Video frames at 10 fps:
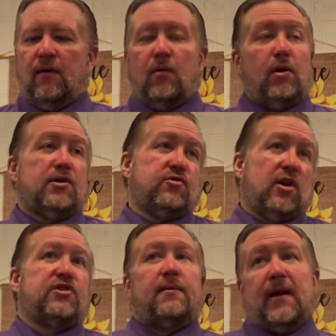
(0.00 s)
or
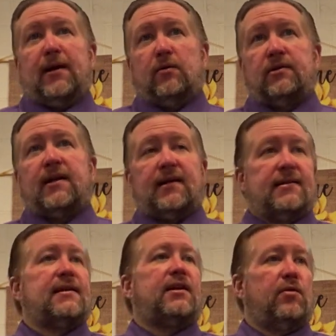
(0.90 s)
instruction manual. To
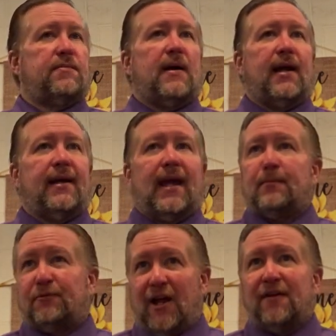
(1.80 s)
continue with my
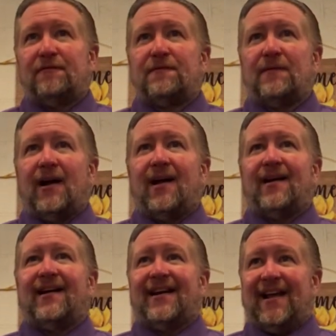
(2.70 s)
game of life
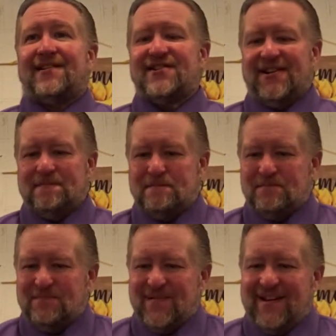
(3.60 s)
analogy.
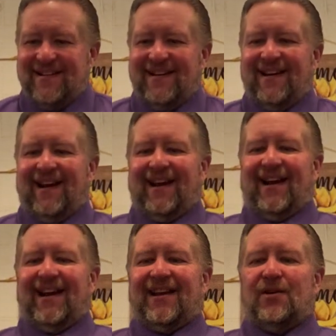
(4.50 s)

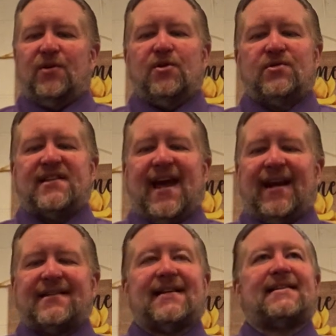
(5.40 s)
You use
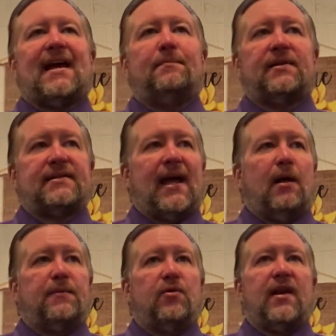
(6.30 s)
that as a template to
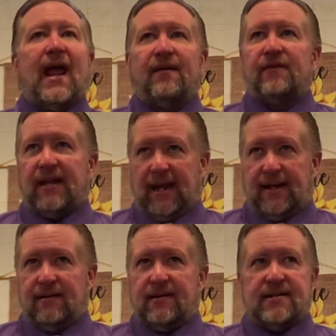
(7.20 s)
help you
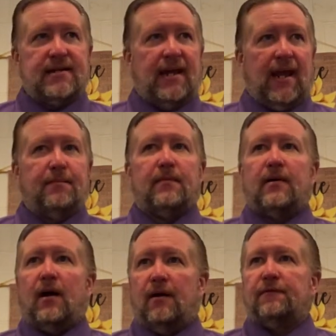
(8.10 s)
navigate this
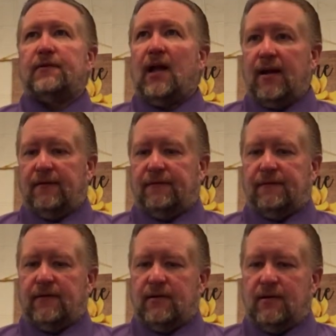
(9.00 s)
game of
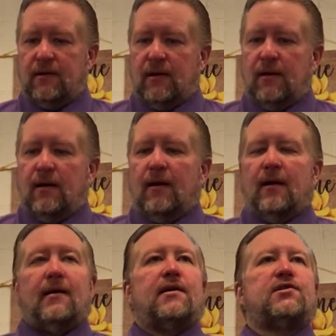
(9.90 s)
life.
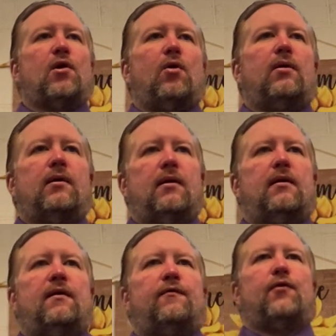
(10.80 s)

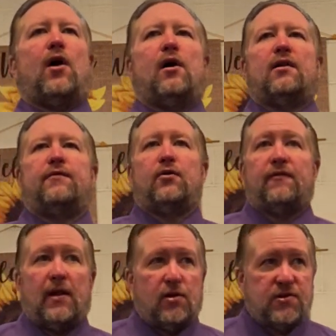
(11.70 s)
So, for all of you
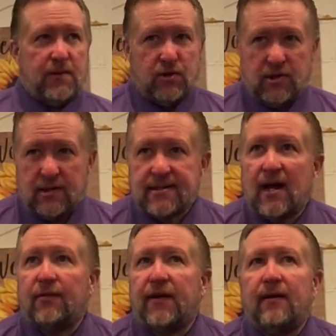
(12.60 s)
fellow spiritualists
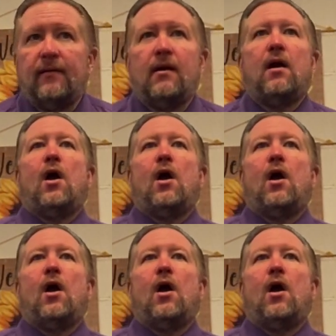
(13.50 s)
out there,